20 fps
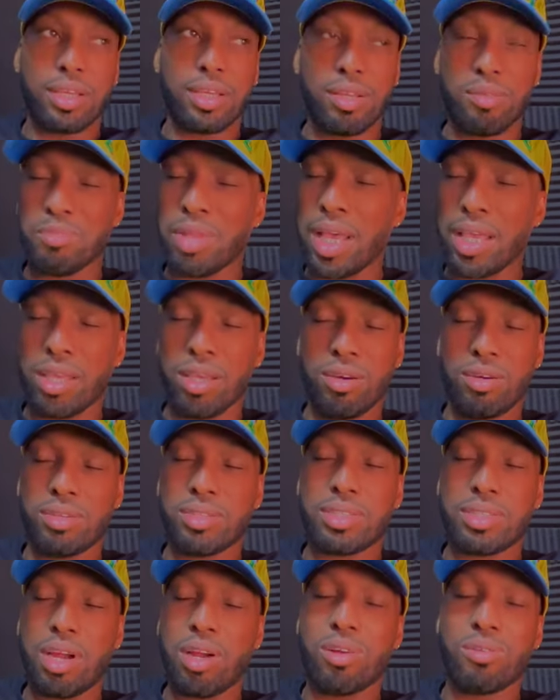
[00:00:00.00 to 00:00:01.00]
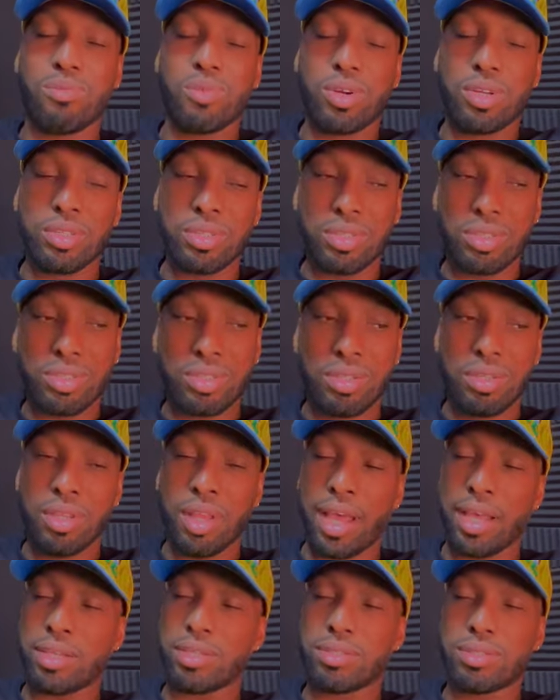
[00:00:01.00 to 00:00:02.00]
I'm like, yo, the starter word is
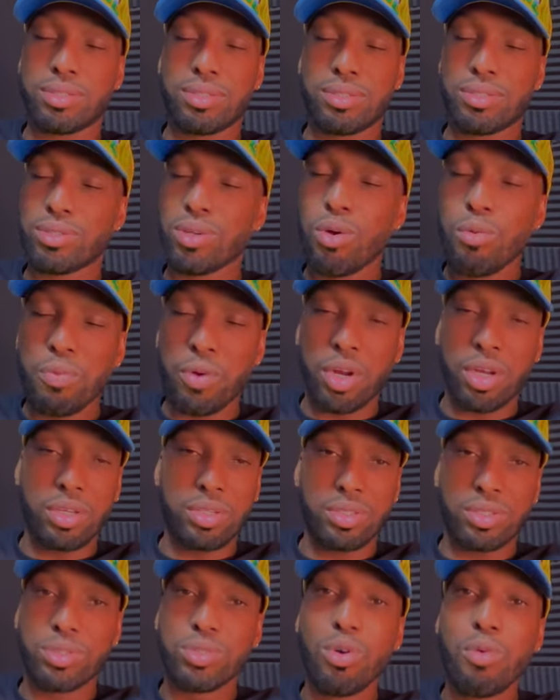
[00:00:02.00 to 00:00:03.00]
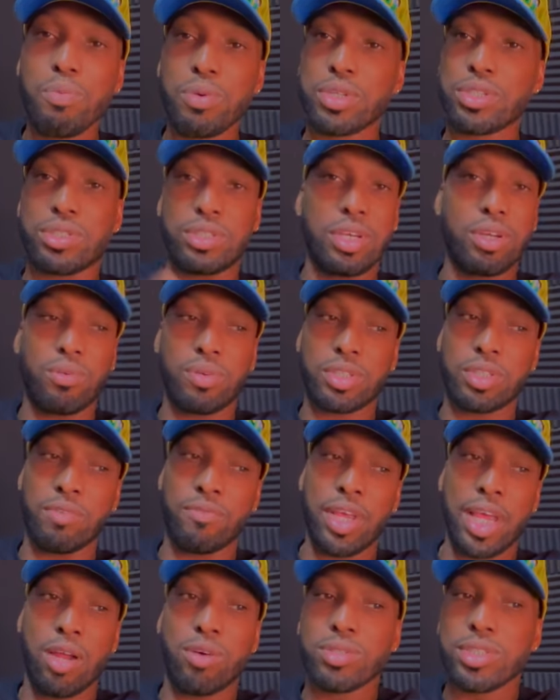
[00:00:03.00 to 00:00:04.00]
like super, super secretive.
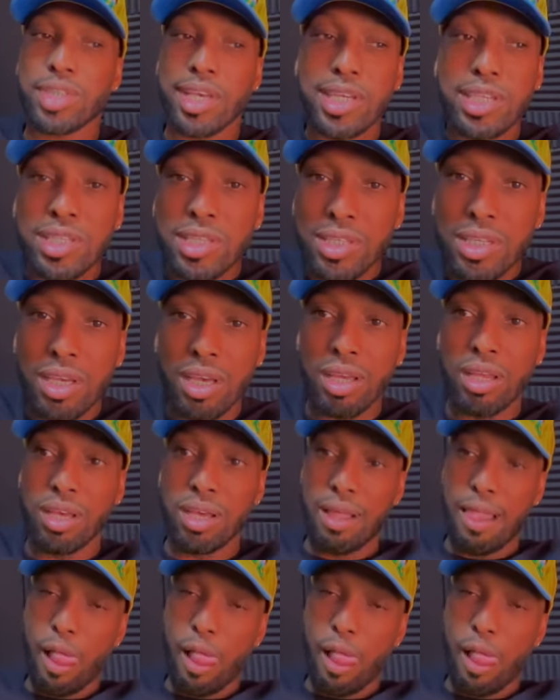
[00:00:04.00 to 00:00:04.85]
They don't say shit.